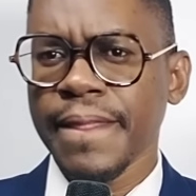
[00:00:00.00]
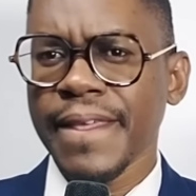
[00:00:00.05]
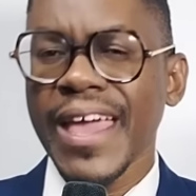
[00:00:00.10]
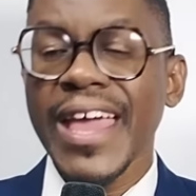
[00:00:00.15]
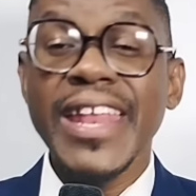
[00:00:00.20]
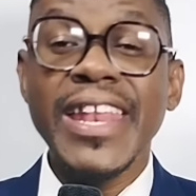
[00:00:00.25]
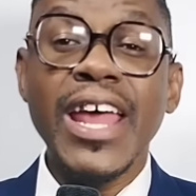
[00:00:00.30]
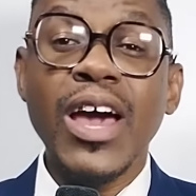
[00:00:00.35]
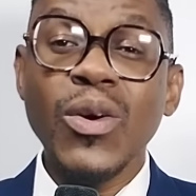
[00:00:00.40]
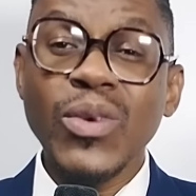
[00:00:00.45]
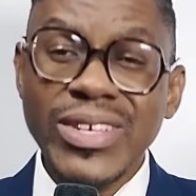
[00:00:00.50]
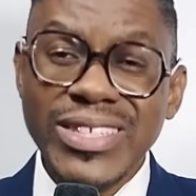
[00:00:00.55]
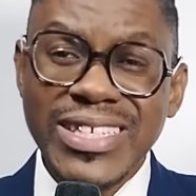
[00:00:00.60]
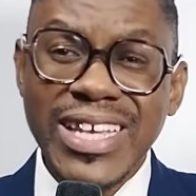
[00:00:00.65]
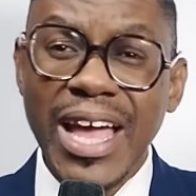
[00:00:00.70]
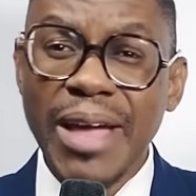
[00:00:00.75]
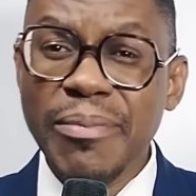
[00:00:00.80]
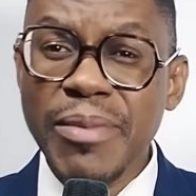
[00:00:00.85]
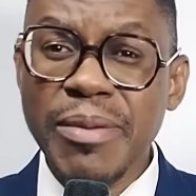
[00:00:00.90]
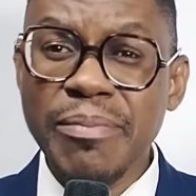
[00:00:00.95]
And now he's
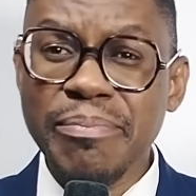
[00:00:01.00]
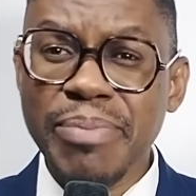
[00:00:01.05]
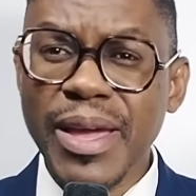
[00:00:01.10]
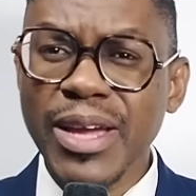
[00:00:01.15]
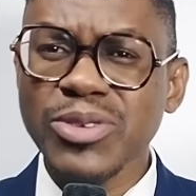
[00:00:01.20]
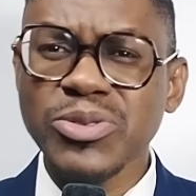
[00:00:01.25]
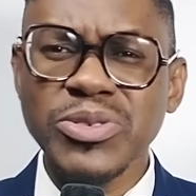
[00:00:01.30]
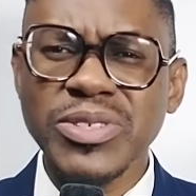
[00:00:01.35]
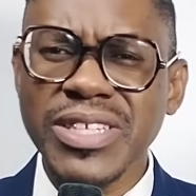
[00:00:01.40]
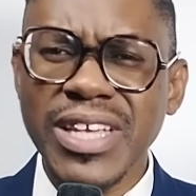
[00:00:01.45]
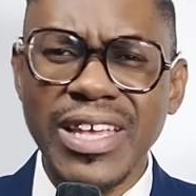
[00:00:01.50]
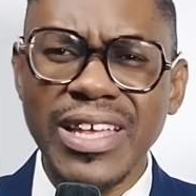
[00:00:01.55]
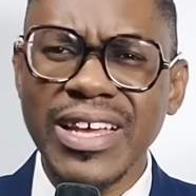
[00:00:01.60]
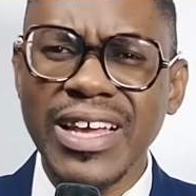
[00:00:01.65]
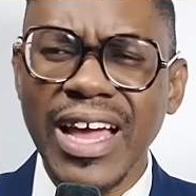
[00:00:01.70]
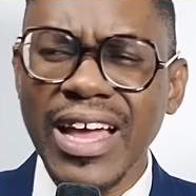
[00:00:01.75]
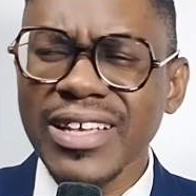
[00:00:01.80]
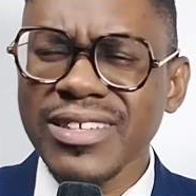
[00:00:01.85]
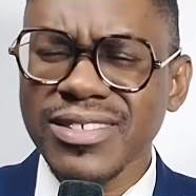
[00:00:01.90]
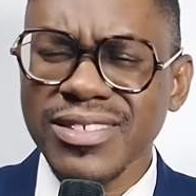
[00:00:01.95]
coming back to say,
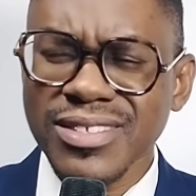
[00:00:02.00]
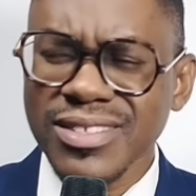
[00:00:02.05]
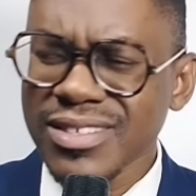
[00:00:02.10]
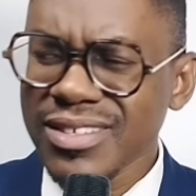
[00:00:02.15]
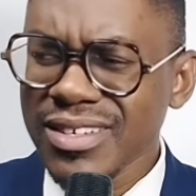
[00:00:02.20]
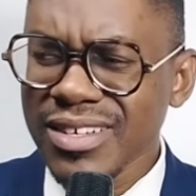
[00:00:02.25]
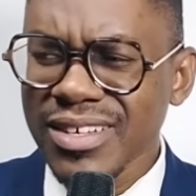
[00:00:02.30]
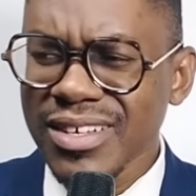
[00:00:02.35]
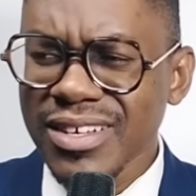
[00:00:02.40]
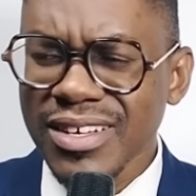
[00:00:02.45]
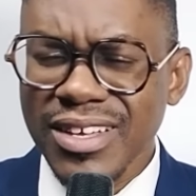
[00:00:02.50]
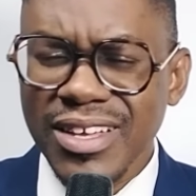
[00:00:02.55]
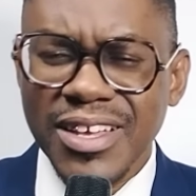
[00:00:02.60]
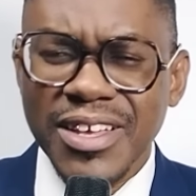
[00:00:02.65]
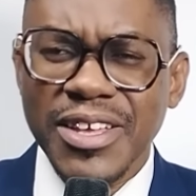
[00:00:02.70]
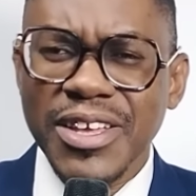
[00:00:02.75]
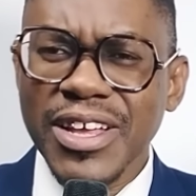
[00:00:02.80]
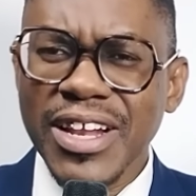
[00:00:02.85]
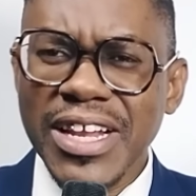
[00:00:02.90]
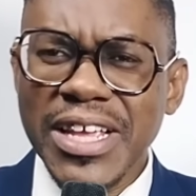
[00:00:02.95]
guys,
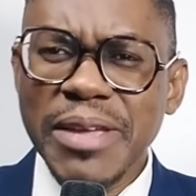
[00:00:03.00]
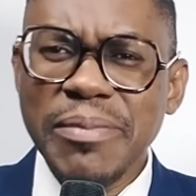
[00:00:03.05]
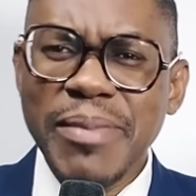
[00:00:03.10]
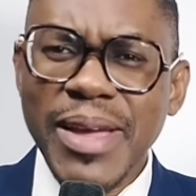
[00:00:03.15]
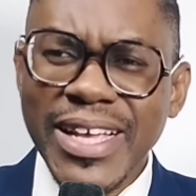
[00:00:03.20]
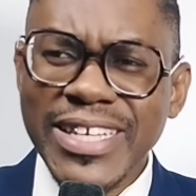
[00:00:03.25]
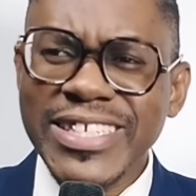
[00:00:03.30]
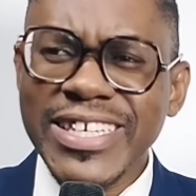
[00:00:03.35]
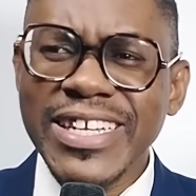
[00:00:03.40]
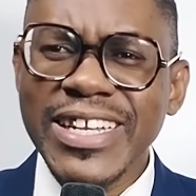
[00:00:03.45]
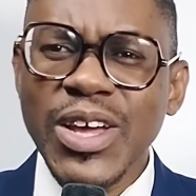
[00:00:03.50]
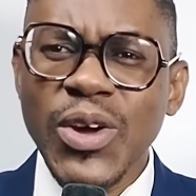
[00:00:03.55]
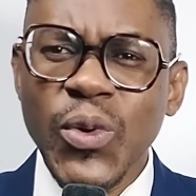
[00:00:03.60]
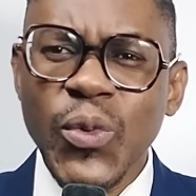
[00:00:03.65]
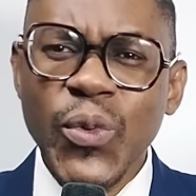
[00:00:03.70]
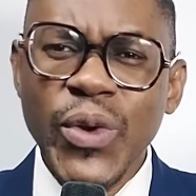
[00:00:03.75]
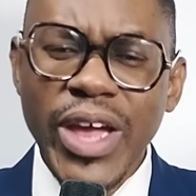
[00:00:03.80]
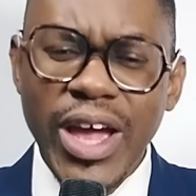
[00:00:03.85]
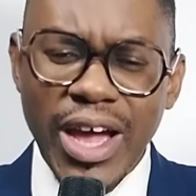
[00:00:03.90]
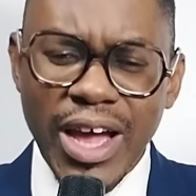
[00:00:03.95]
imagine
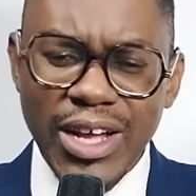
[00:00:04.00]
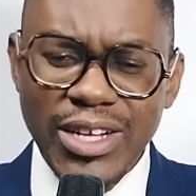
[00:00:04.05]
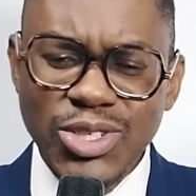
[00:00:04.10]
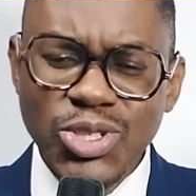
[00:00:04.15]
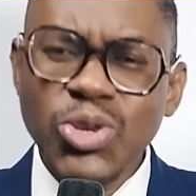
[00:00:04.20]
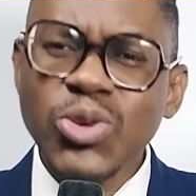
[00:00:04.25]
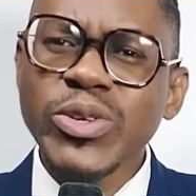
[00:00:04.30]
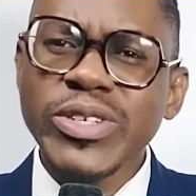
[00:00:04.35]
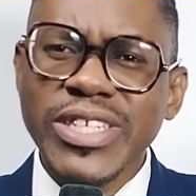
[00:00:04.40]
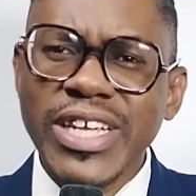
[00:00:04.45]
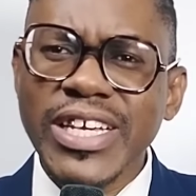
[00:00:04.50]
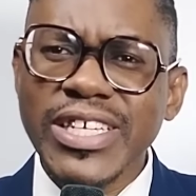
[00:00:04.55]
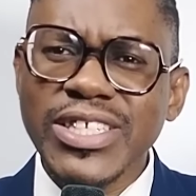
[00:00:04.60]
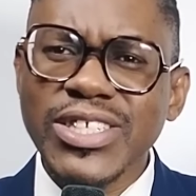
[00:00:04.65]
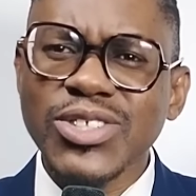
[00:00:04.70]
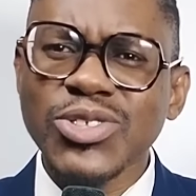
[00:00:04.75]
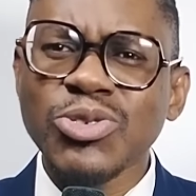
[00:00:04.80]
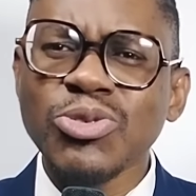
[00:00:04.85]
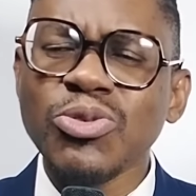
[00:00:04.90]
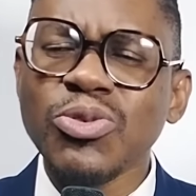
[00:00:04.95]
we are 2
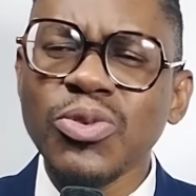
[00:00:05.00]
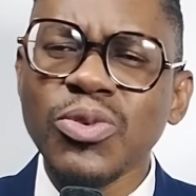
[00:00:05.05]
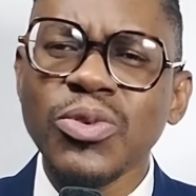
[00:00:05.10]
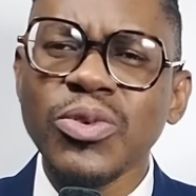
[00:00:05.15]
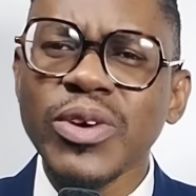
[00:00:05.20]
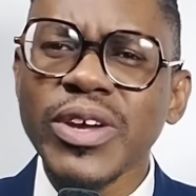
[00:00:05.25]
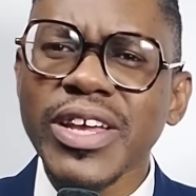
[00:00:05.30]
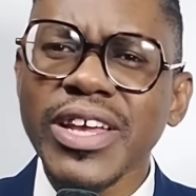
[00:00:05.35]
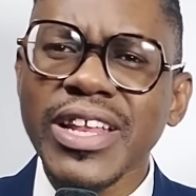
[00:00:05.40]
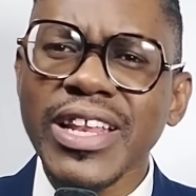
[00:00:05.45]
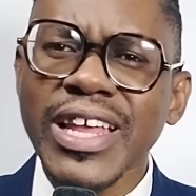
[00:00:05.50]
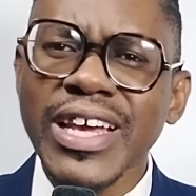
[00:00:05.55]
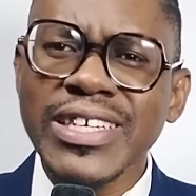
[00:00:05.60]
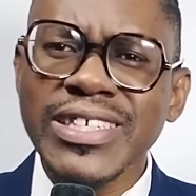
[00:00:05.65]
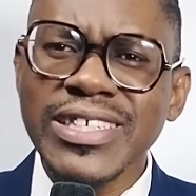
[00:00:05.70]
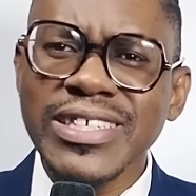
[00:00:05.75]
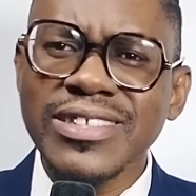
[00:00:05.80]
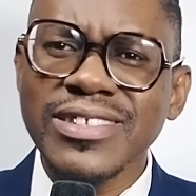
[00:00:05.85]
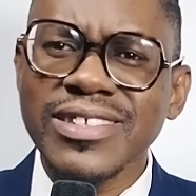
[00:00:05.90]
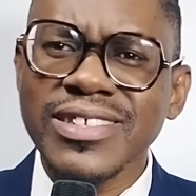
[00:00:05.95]
days to
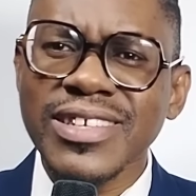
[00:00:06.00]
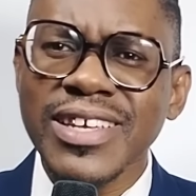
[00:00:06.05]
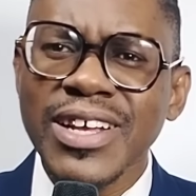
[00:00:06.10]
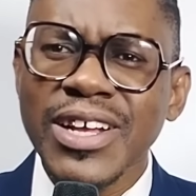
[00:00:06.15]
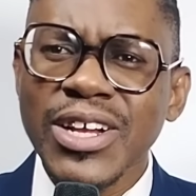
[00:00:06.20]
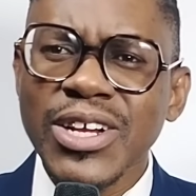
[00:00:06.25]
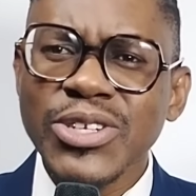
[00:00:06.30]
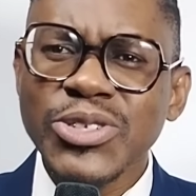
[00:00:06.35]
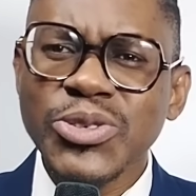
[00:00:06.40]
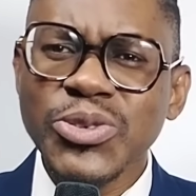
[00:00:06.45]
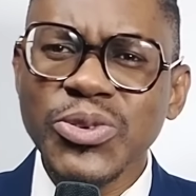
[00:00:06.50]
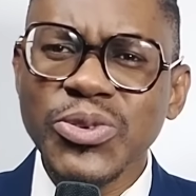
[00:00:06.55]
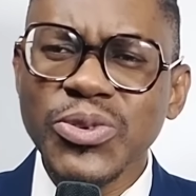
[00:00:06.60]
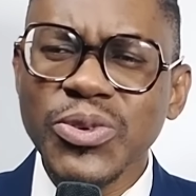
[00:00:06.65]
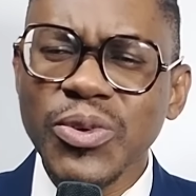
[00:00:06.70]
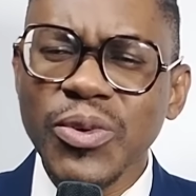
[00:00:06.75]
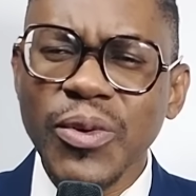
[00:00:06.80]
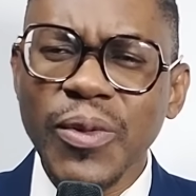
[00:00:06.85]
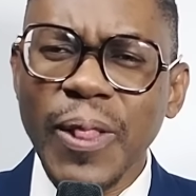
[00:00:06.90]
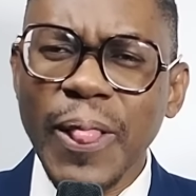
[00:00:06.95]
elections,
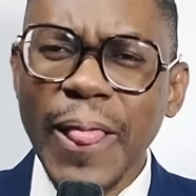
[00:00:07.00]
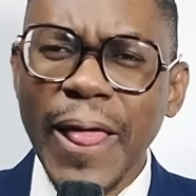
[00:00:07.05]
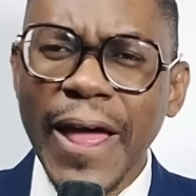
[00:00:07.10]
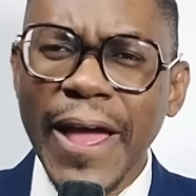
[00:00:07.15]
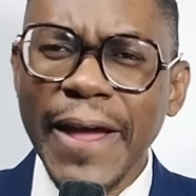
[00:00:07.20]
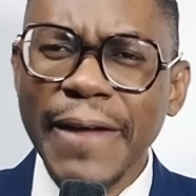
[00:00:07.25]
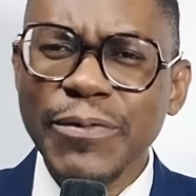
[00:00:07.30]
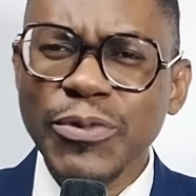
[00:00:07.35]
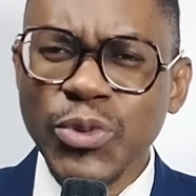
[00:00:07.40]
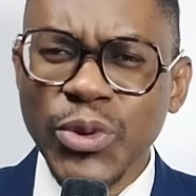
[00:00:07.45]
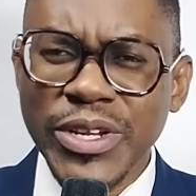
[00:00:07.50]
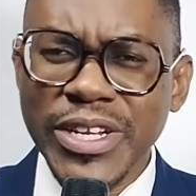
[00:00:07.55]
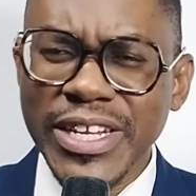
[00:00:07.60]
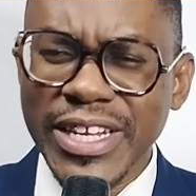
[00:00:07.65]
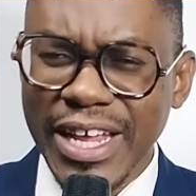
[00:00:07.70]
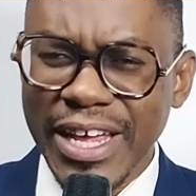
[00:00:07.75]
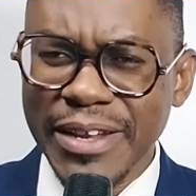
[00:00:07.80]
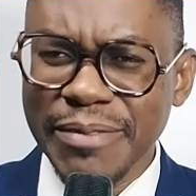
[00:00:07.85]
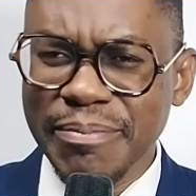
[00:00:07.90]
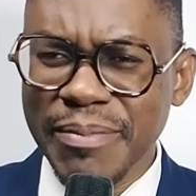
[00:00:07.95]
to
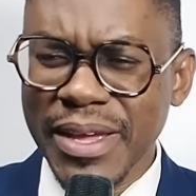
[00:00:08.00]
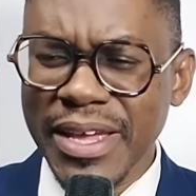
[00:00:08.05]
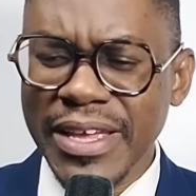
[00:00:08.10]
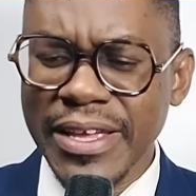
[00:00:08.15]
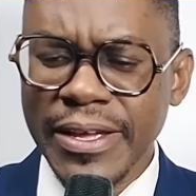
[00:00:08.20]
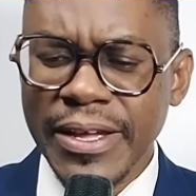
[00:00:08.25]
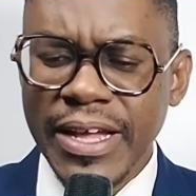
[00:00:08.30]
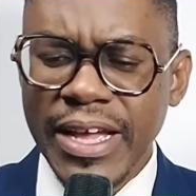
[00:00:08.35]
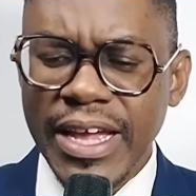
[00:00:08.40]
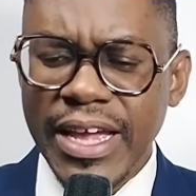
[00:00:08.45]
29 May.